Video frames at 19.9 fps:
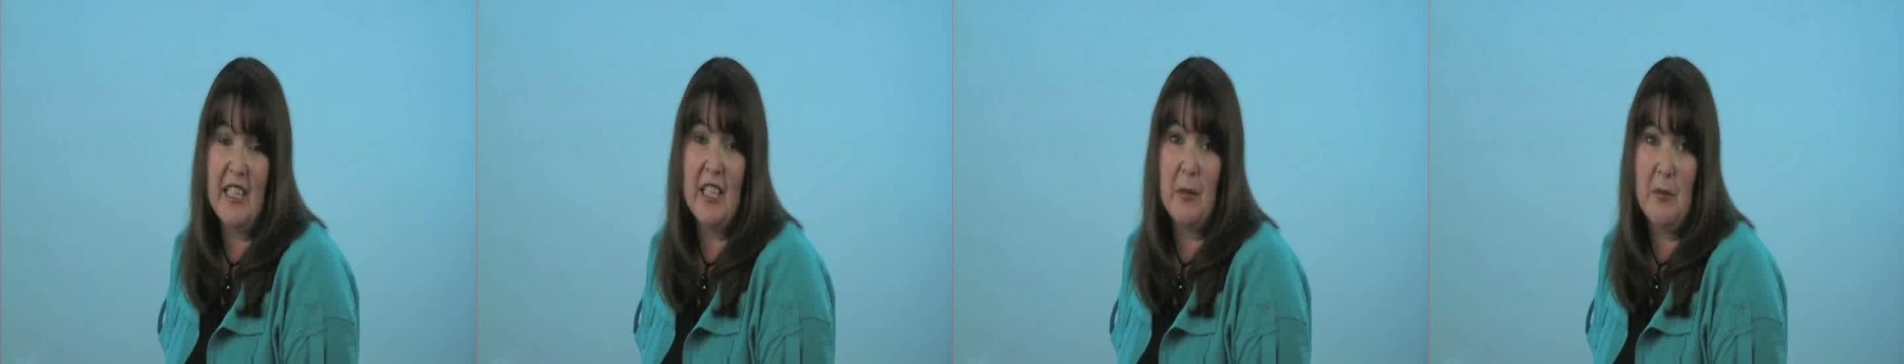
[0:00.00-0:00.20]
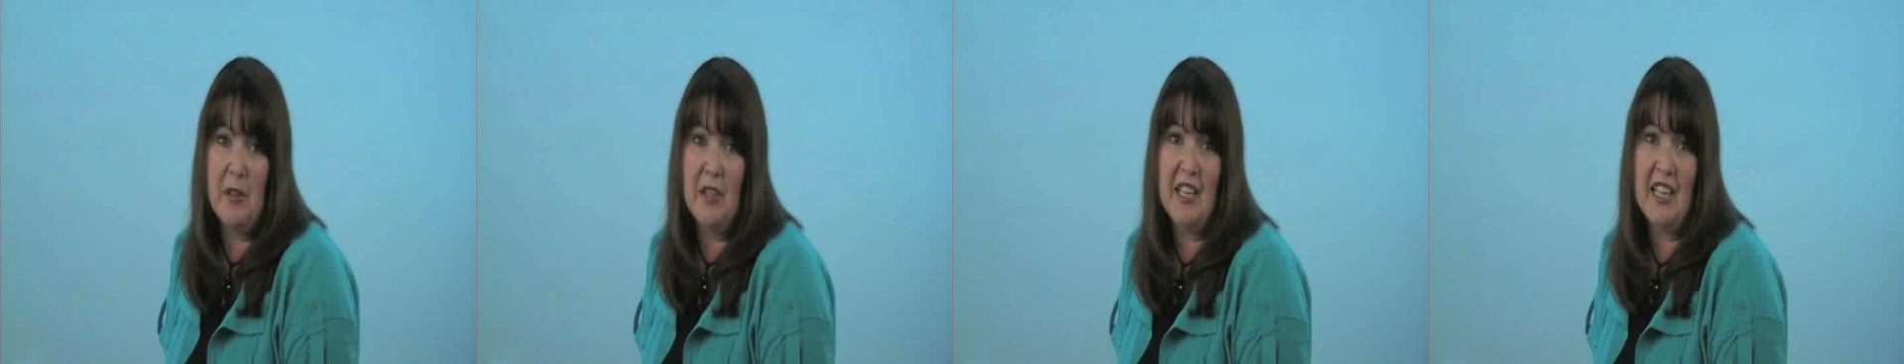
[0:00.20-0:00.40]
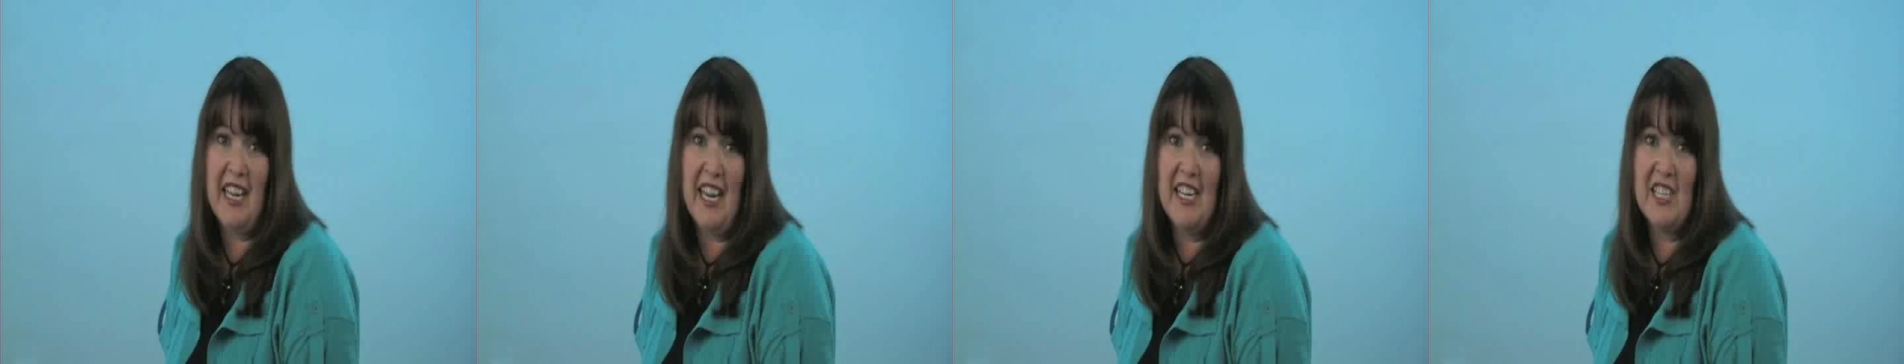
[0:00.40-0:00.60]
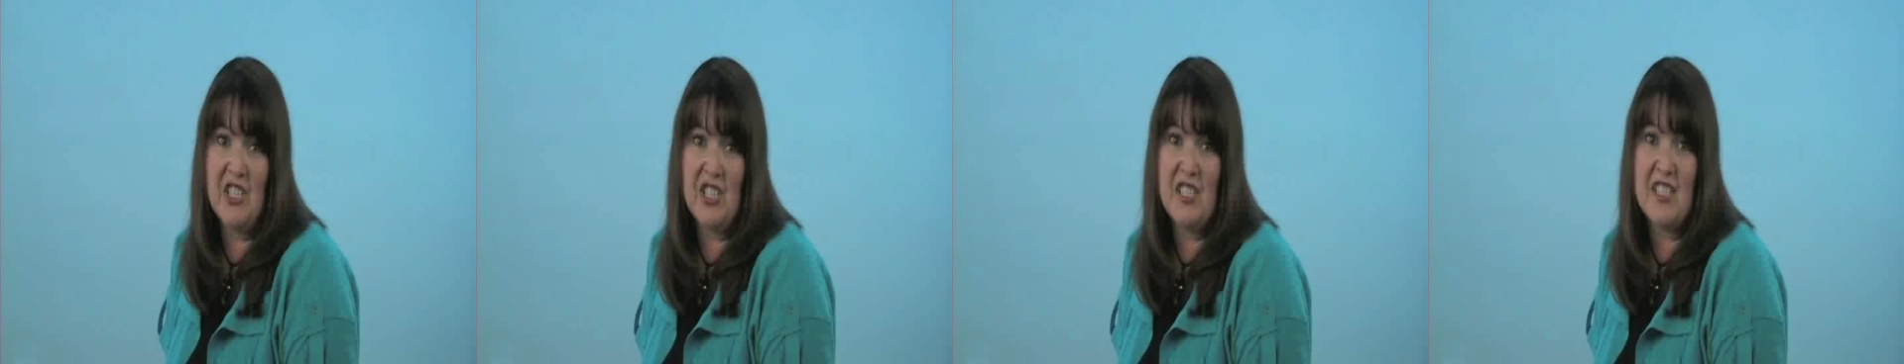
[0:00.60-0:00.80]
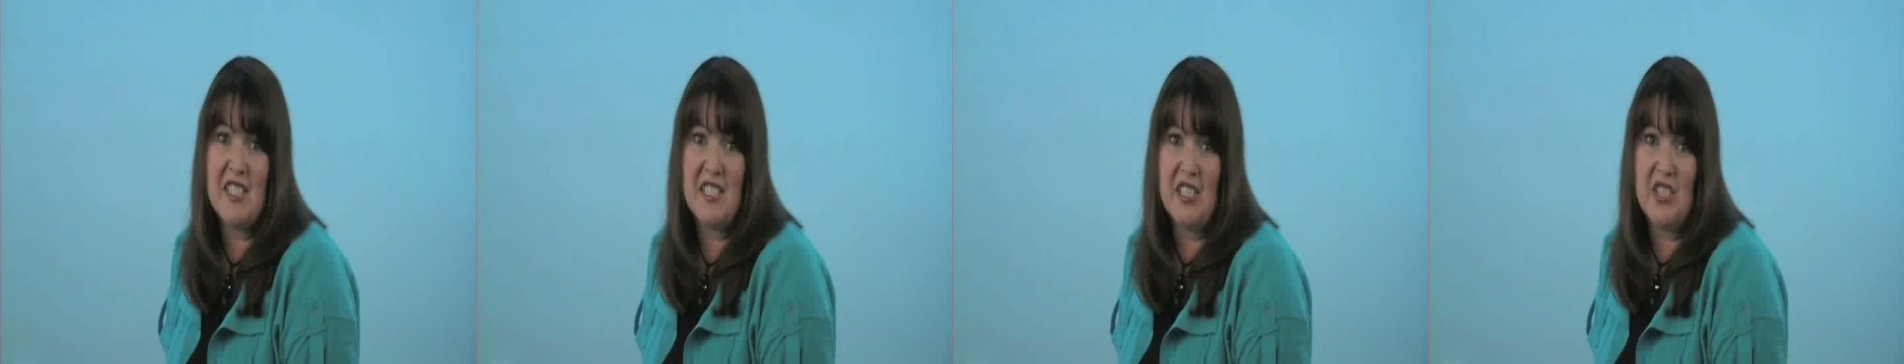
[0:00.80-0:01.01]

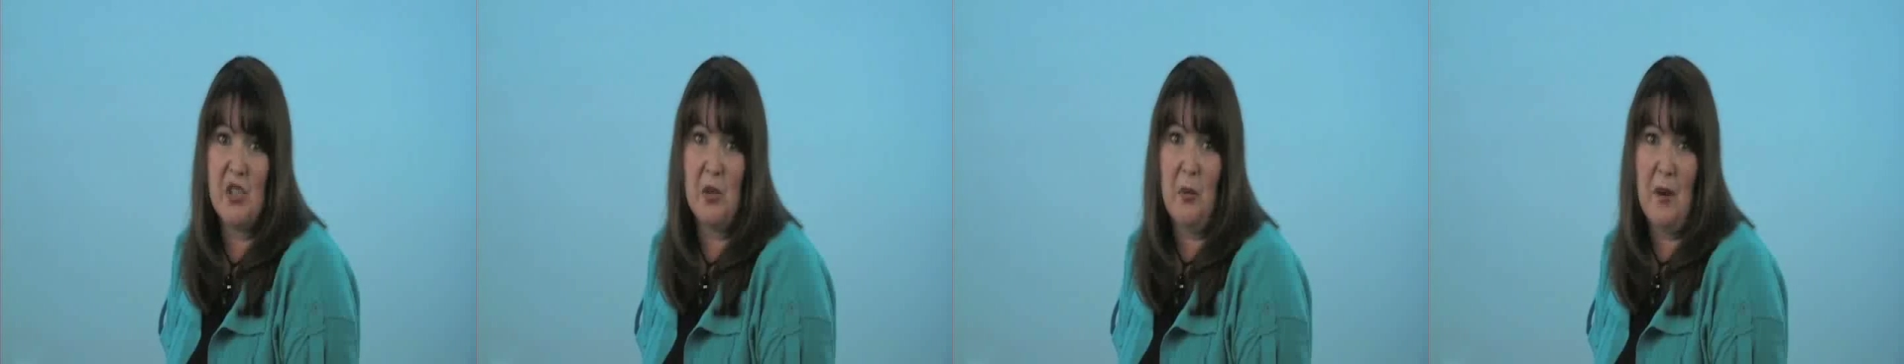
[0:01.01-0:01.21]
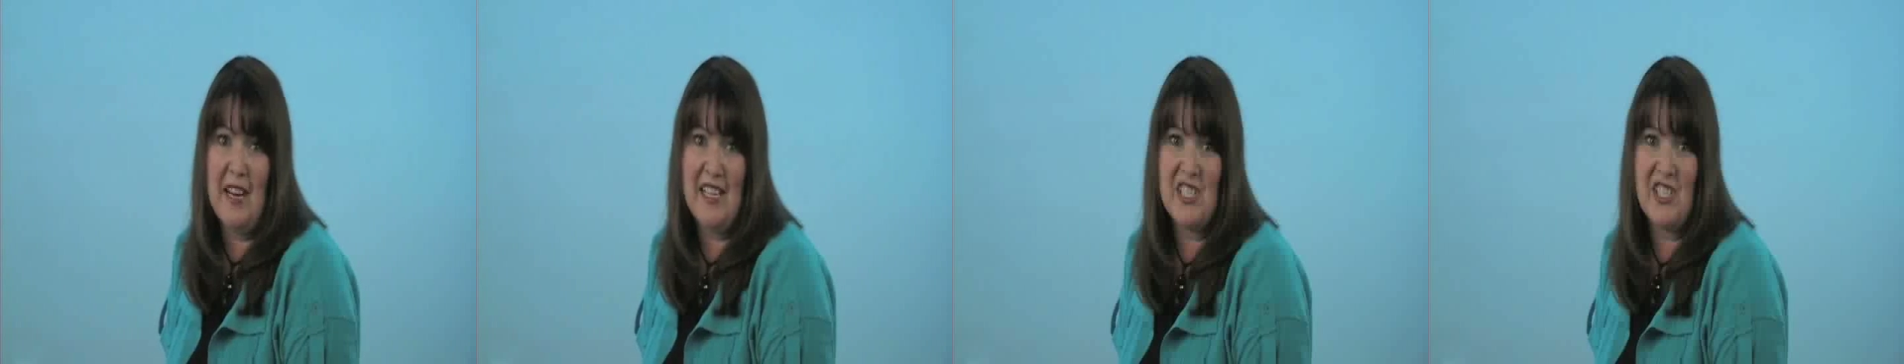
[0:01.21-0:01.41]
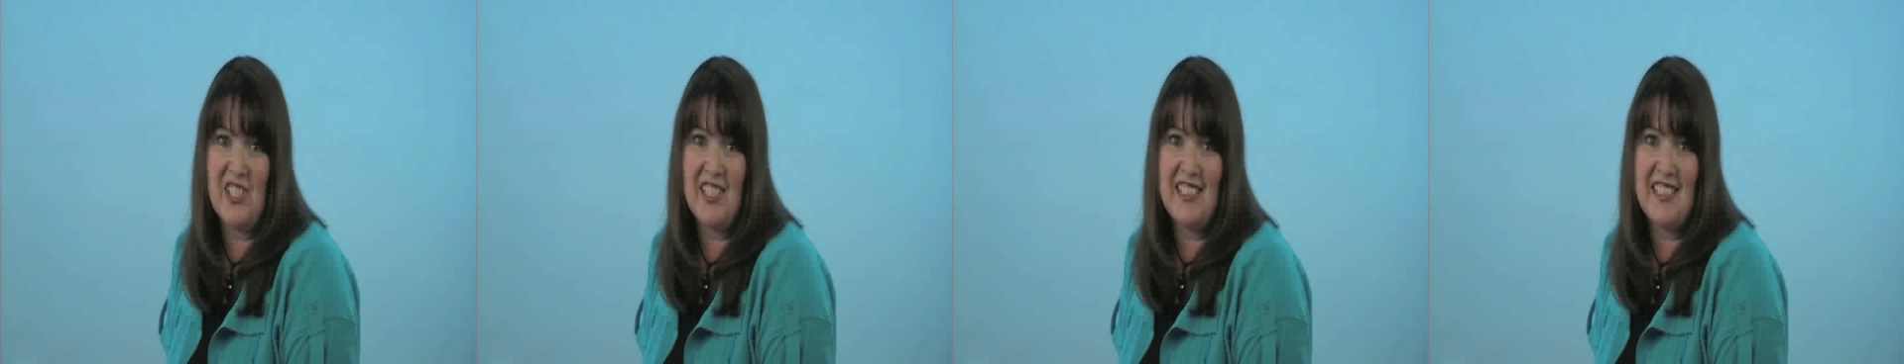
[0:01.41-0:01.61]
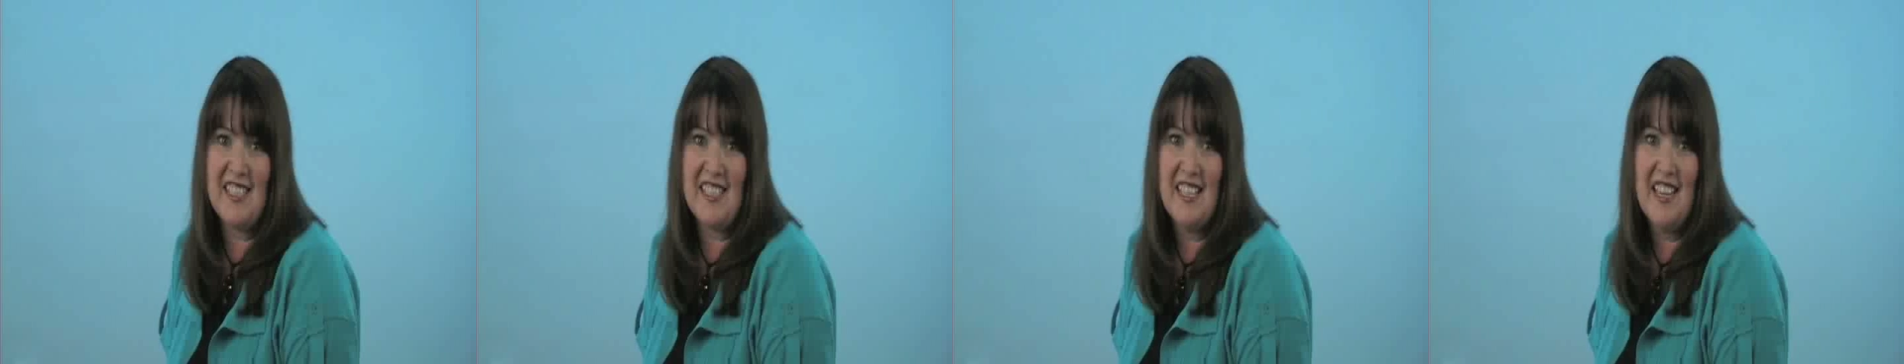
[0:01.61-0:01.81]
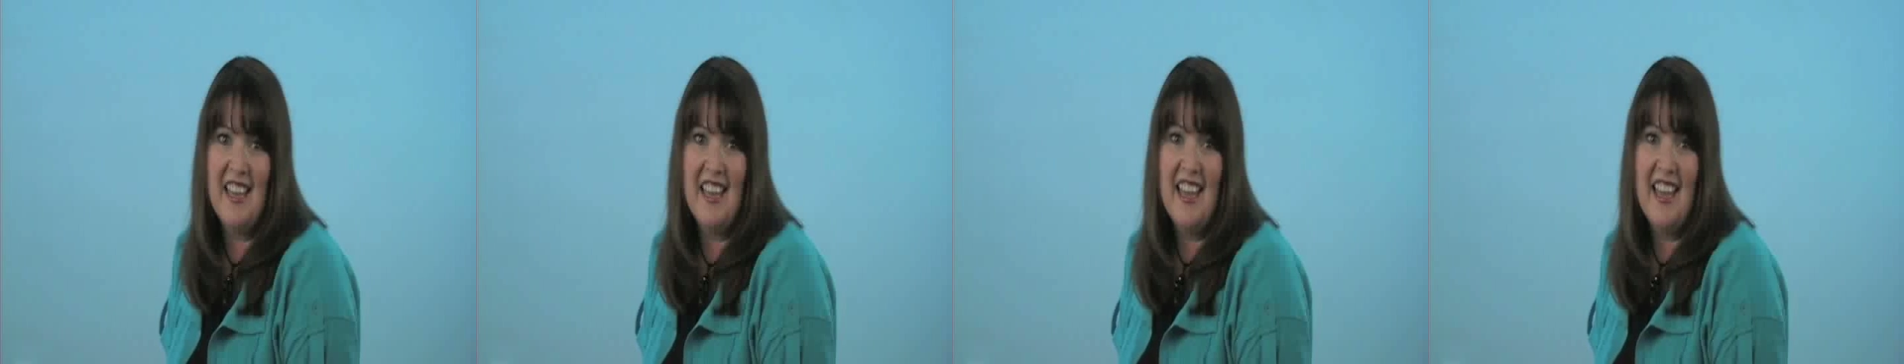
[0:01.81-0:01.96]
communication situations.